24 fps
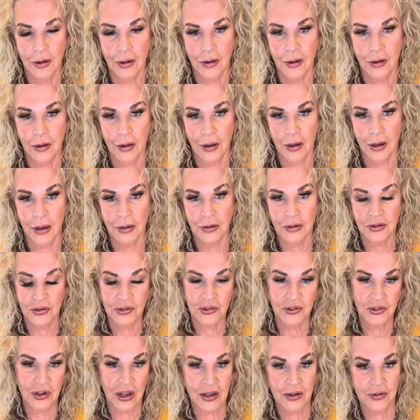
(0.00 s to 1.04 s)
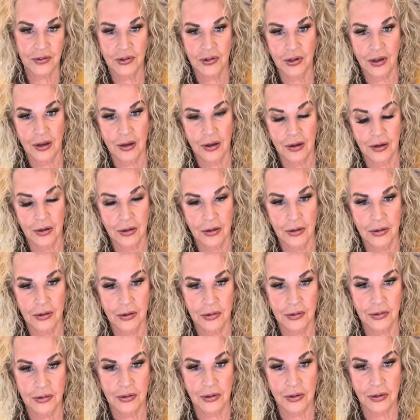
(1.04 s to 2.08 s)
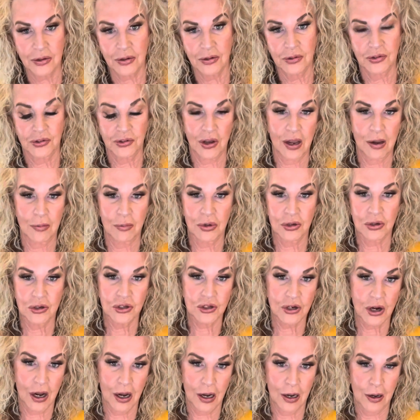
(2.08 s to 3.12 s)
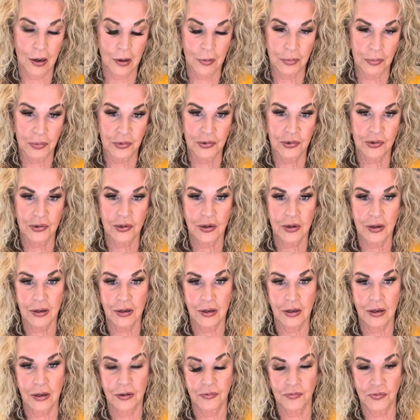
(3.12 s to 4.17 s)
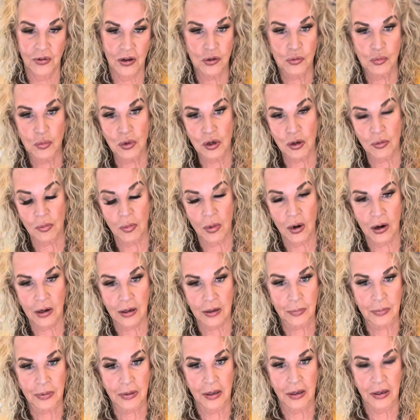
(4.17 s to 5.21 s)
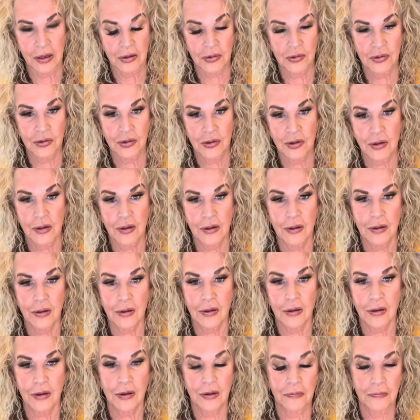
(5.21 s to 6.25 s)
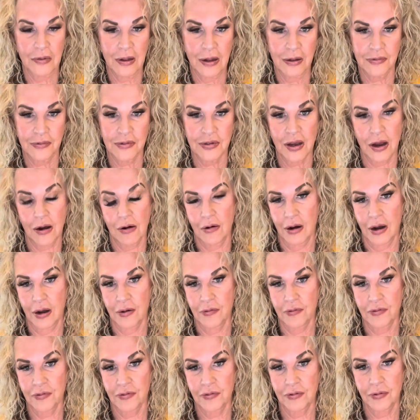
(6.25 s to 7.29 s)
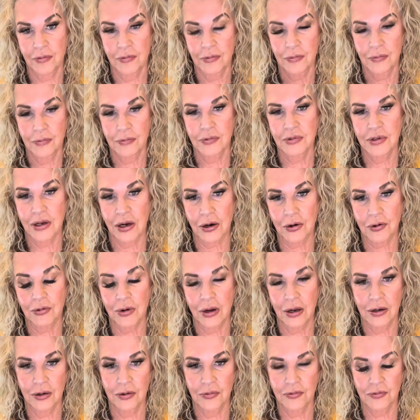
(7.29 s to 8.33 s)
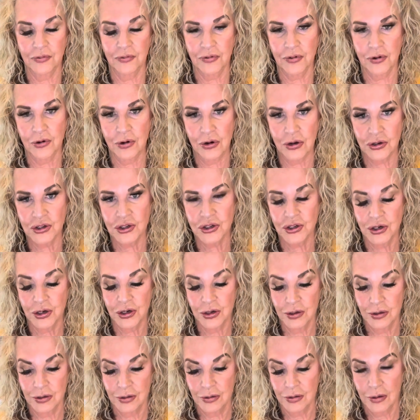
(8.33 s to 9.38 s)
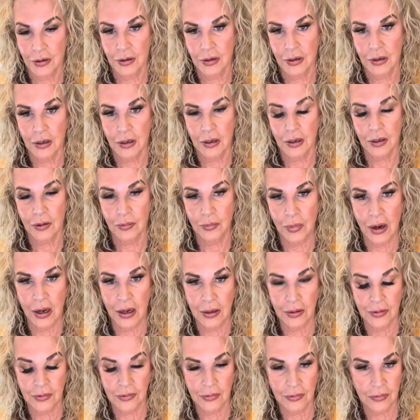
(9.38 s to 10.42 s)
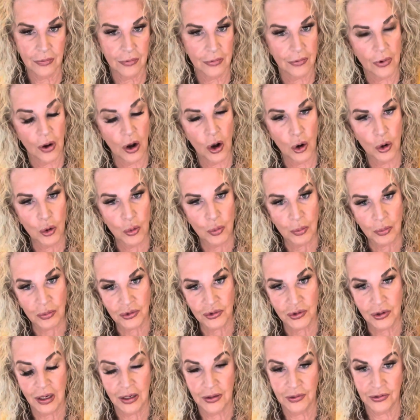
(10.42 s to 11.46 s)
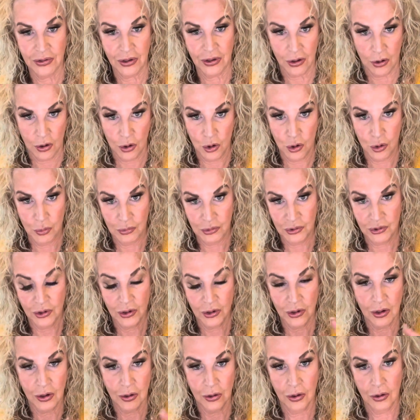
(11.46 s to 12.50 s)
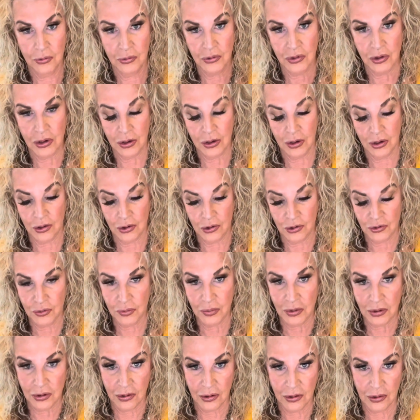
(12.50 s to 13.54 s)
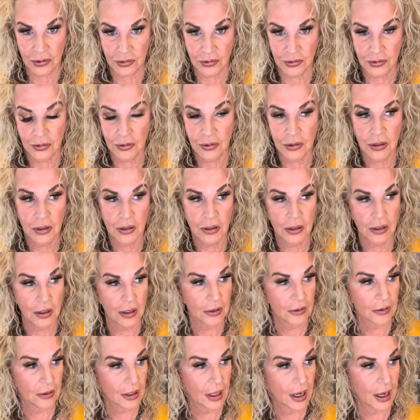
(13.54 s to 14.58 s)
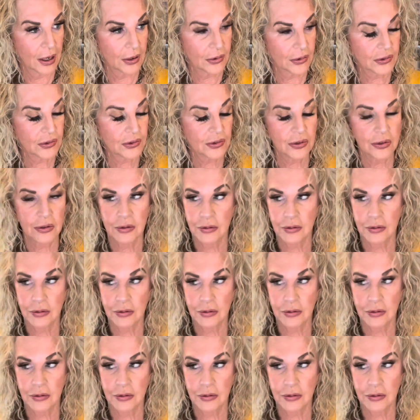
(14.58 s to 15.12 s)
and estate sales and consignment shops and Facebook Marketplace. And that's how I've decorated and furnished my homes, and I say homes, over the years, because in the last,